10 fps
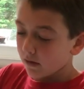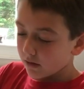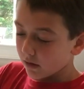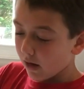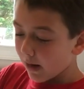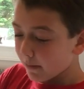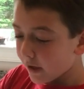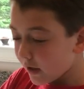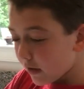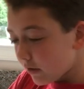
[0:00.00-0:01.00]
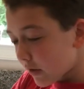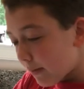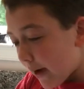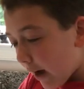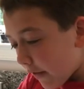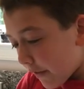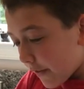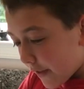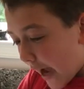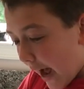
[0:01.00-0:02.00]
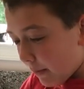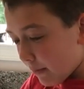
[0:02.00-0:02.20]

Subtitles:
So I'm gonna use about that